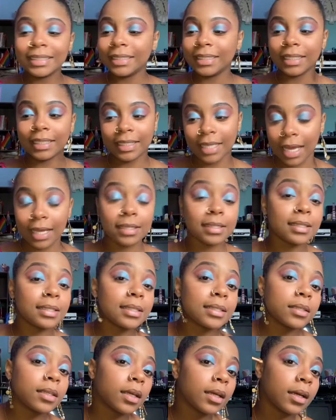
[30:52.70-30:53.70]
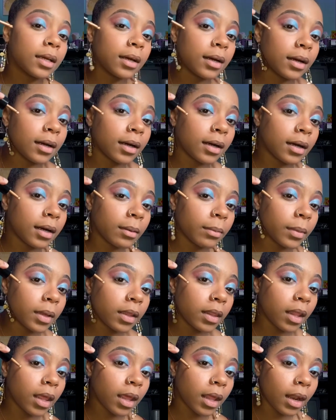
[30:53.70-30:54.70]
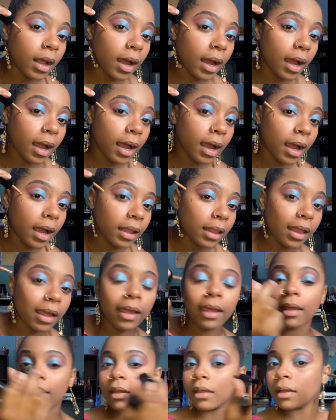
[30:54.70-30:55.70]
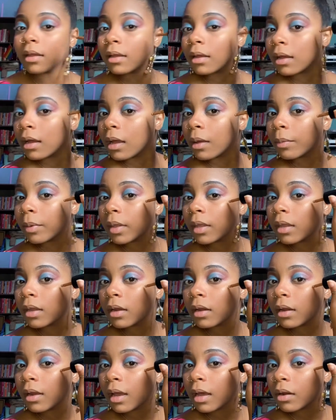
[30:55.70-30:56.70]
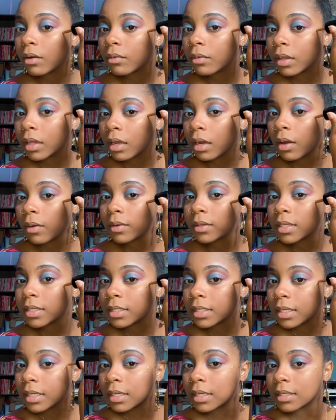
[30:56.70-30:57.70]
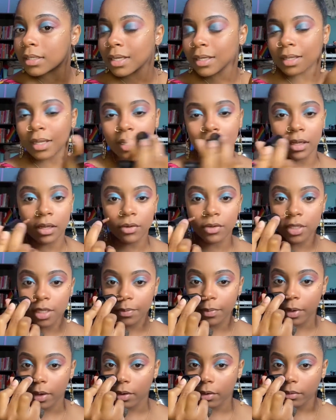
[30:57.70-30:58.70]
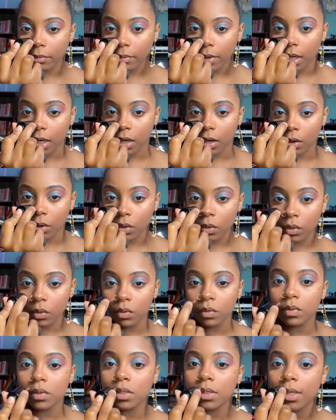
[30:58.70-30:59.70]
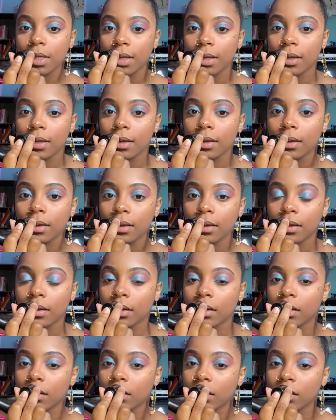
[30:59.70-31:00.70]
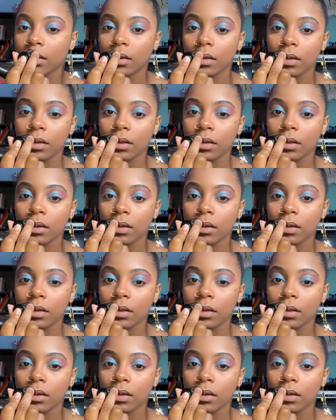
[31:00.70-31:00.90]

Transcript: yes. And then I highlight up here. I don't really know what this is, like the end of your cheekbone, my nose, and then